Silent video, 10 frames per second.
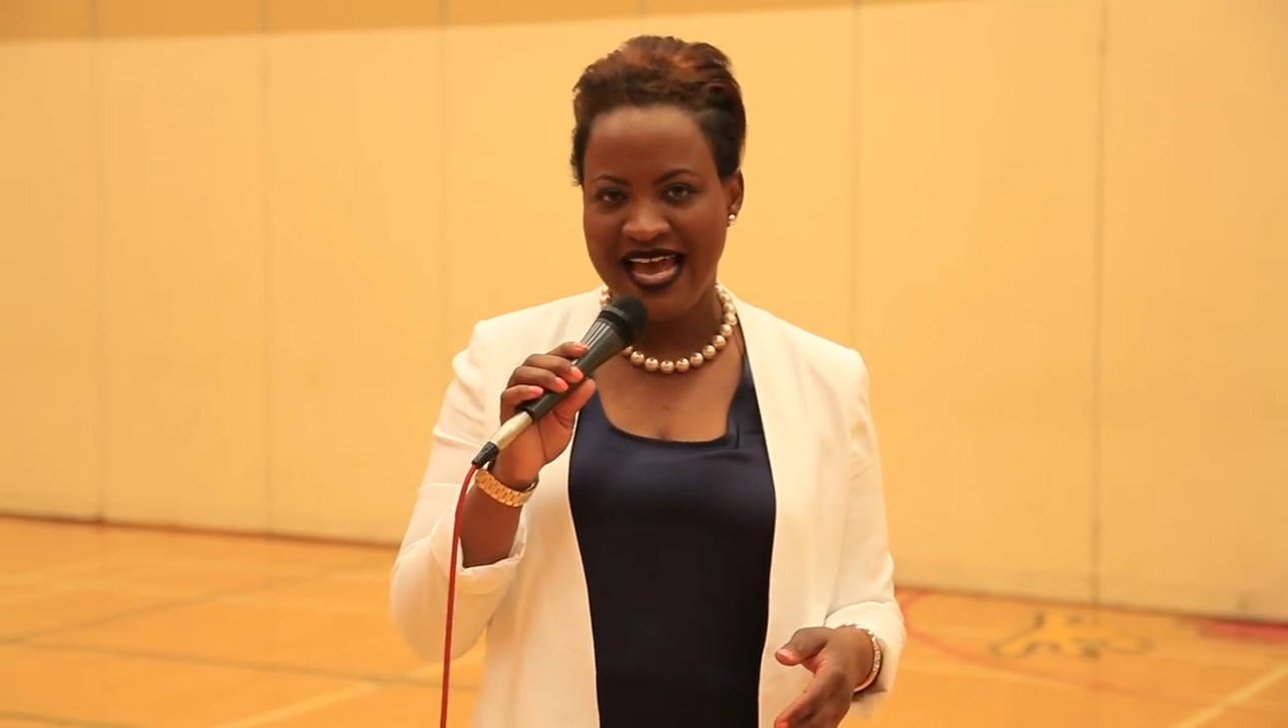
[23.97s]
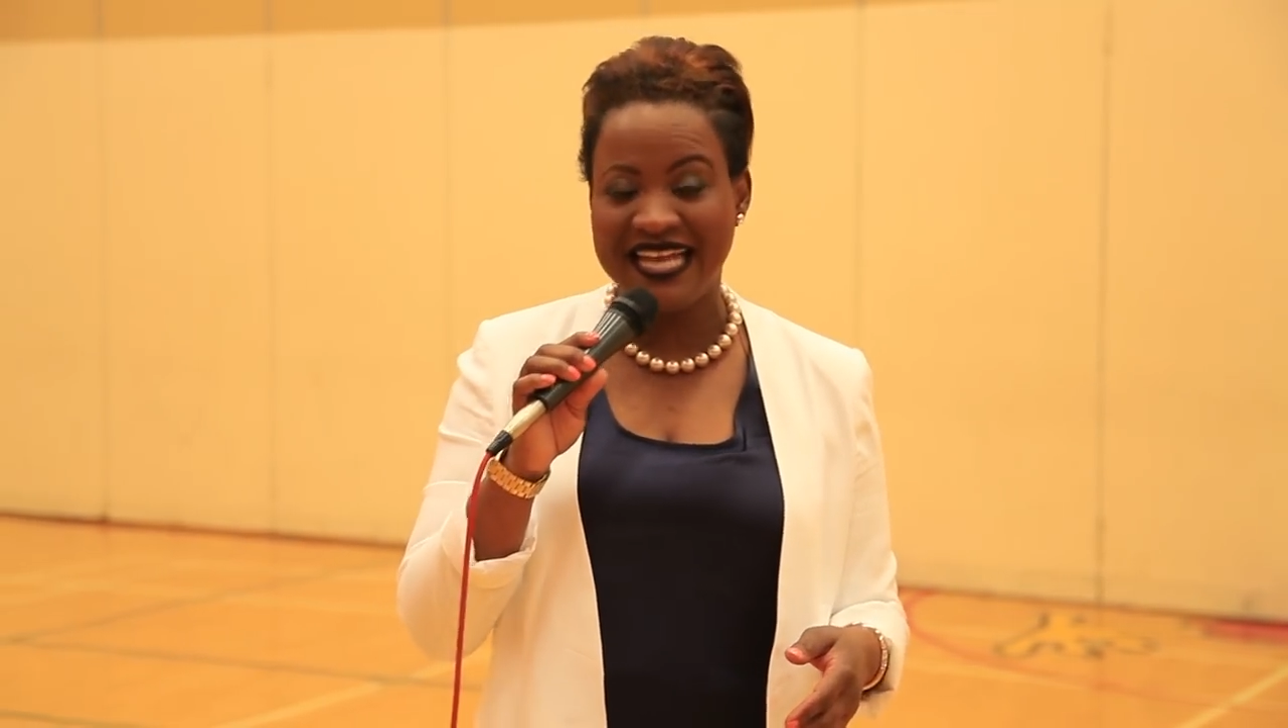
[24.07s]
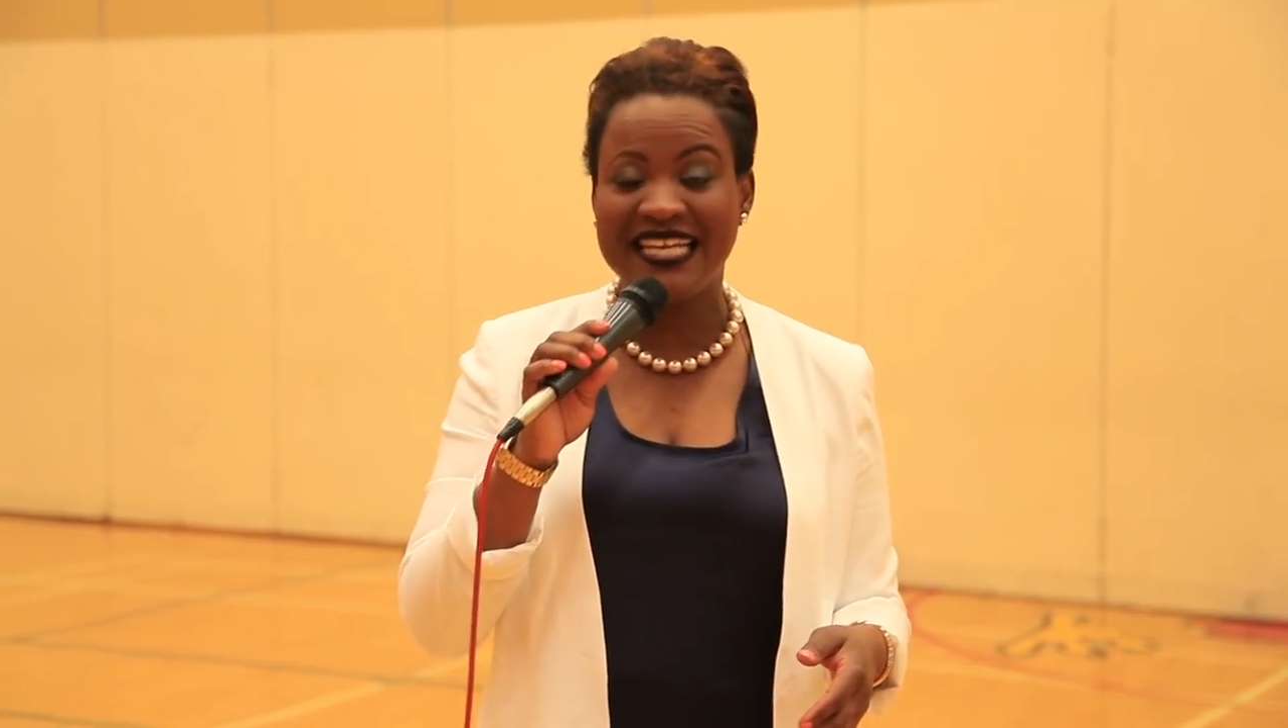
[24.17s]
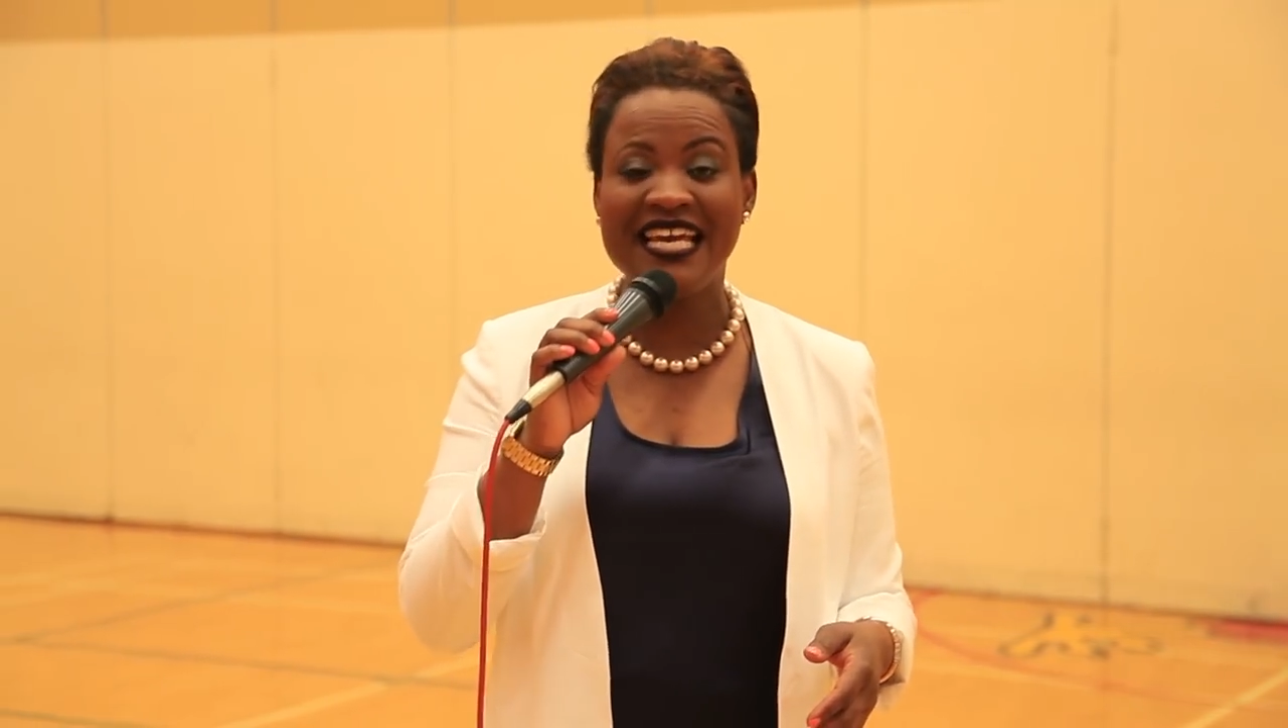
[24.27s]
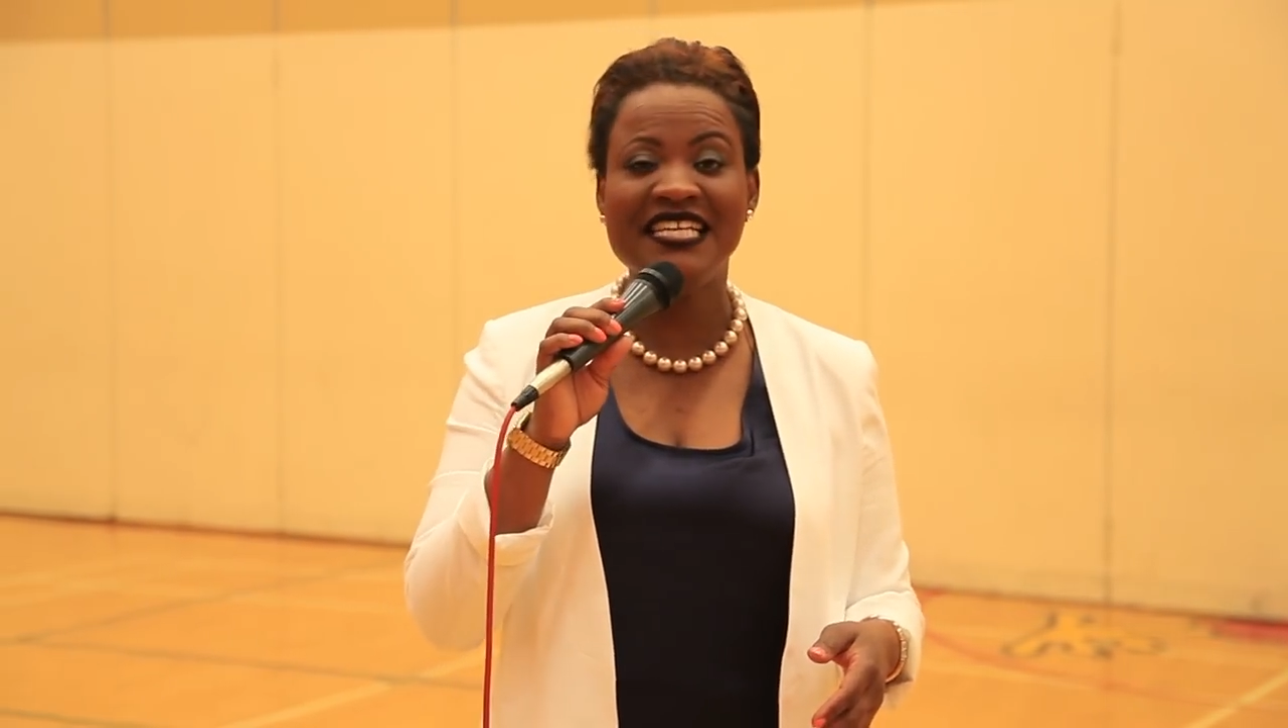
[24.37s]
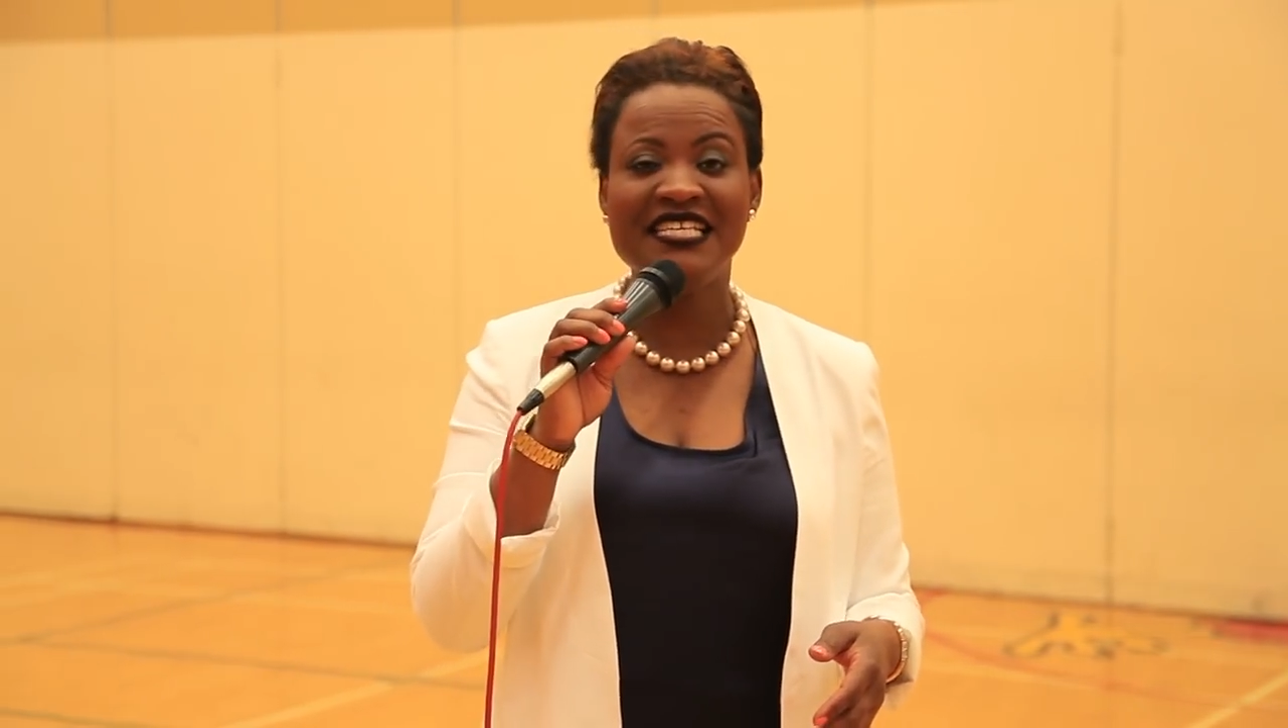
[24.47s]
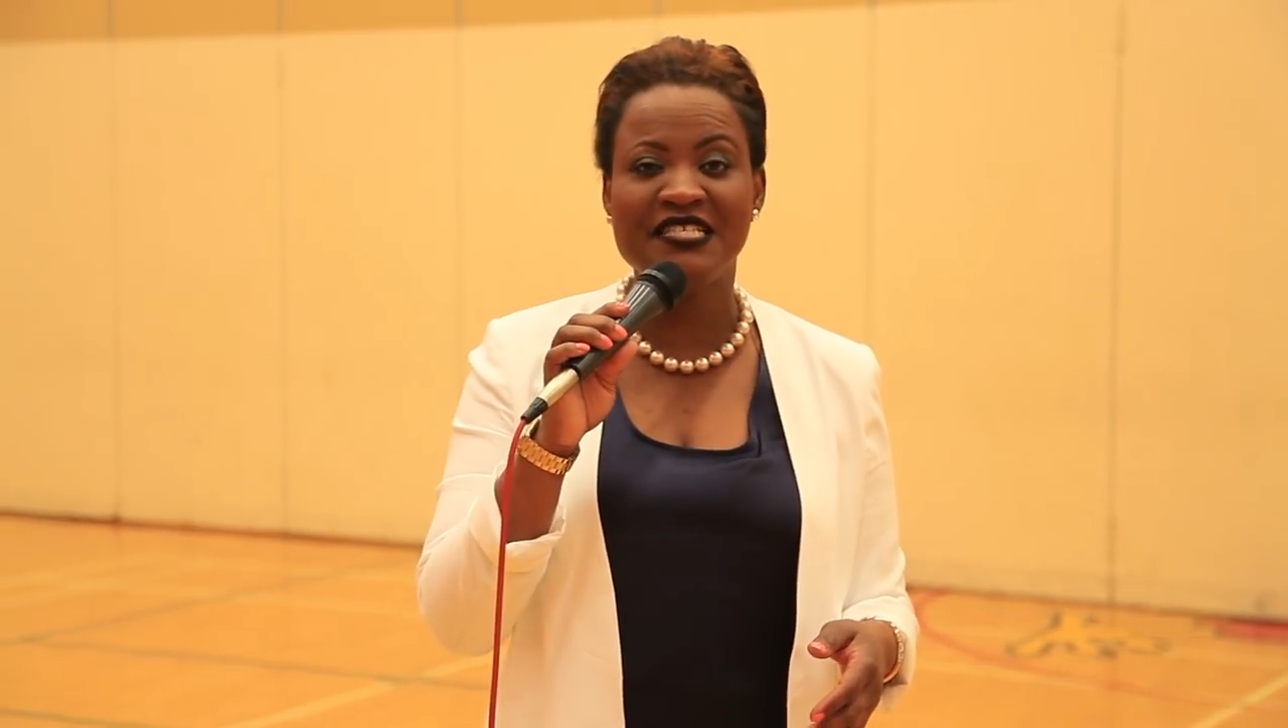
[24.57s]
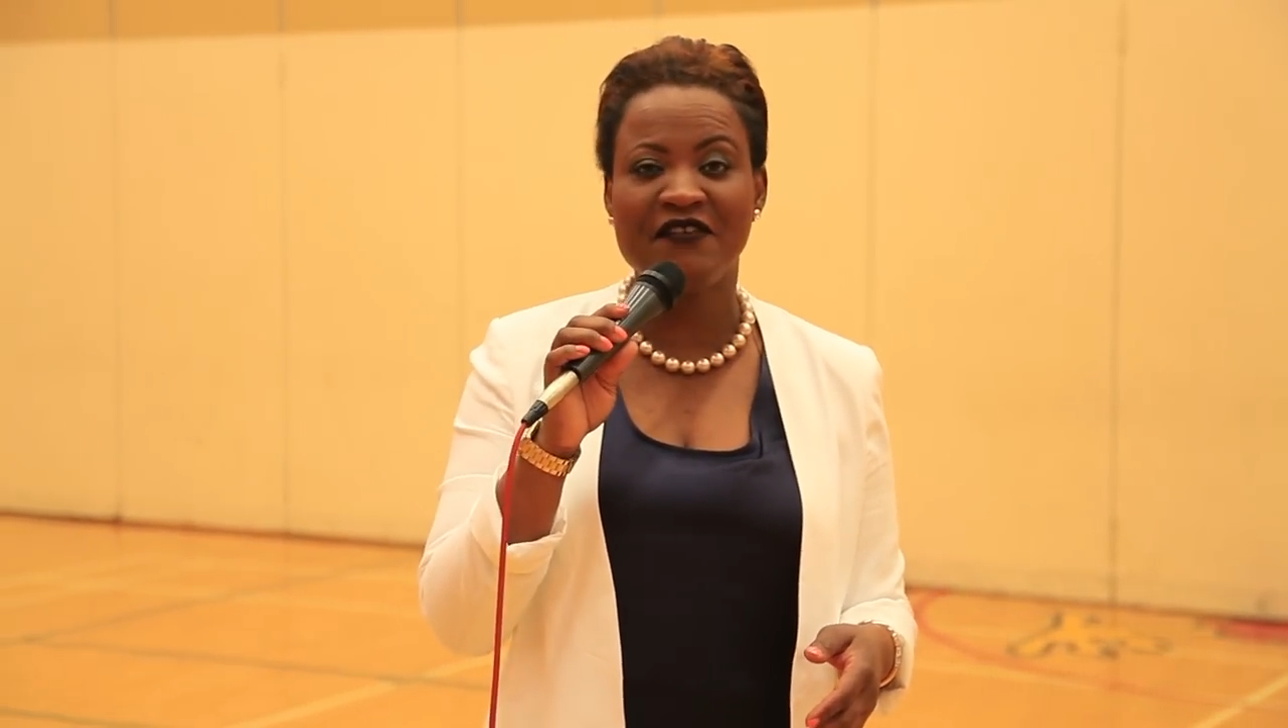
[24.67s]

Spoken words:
and kidneys